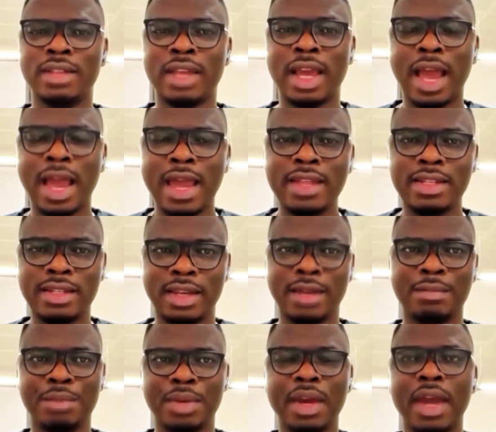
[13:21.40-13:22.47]
the
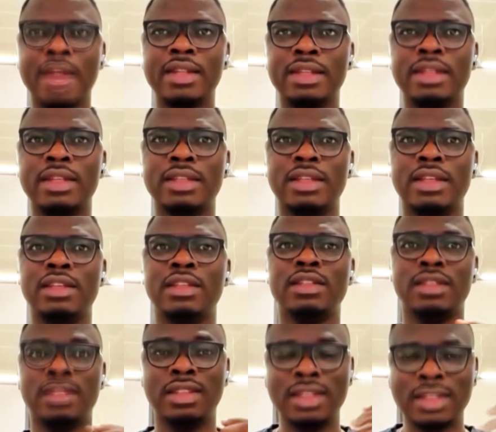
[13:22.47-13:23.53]
idea behind this
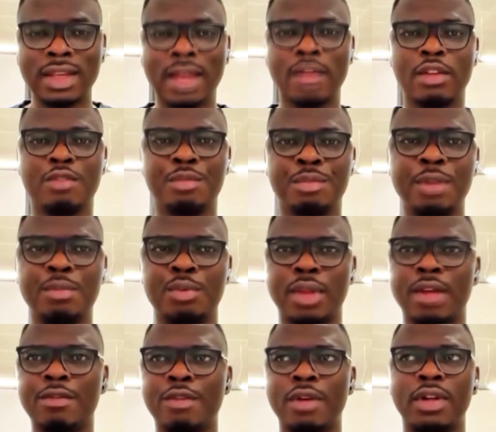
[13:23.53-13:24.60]
is this kind of people
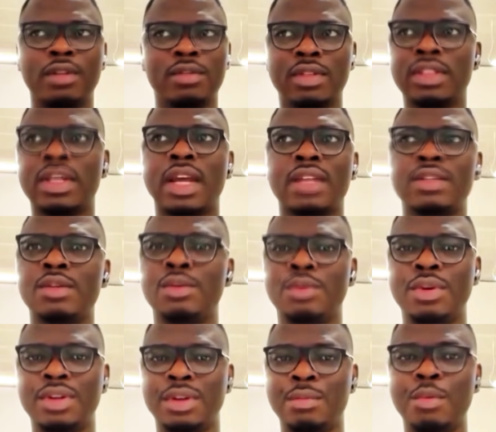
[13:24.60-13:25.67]
that fall into this
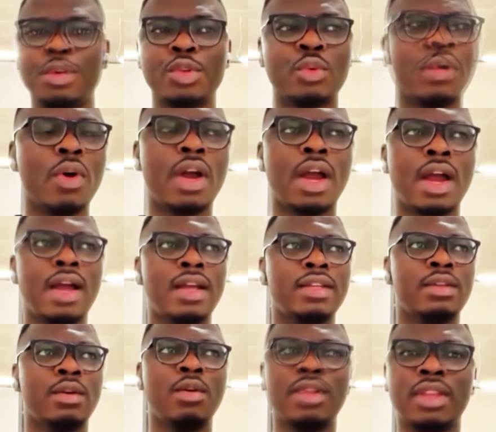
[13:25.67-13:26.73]
category: remote
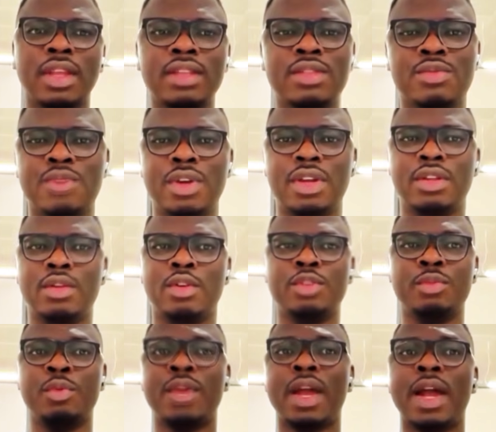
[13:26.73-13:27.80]
workers, content
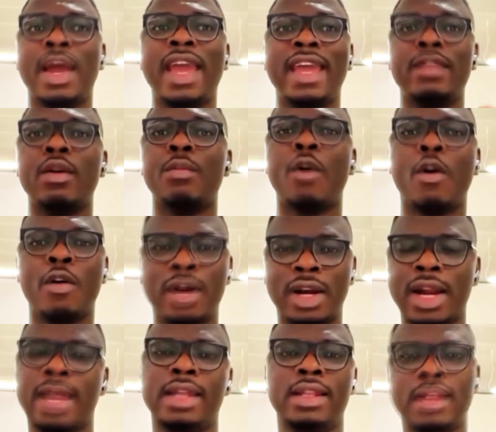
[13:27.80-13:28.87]
creators, people that earn
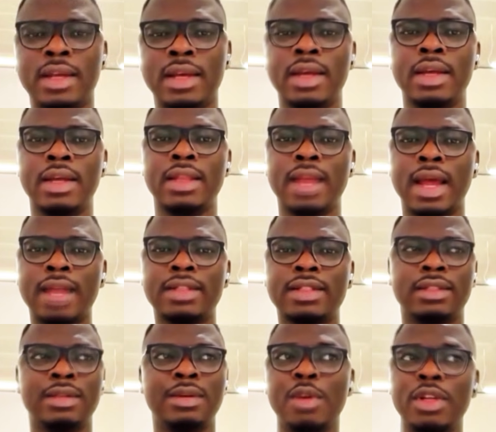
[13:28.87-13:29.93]
online,
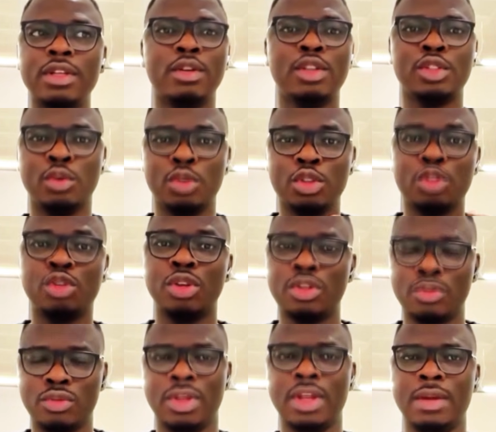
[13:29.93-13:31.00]
that the money just goes
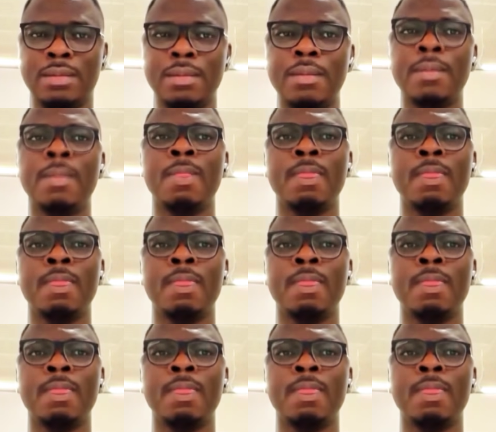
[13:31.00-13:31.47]
straight to them.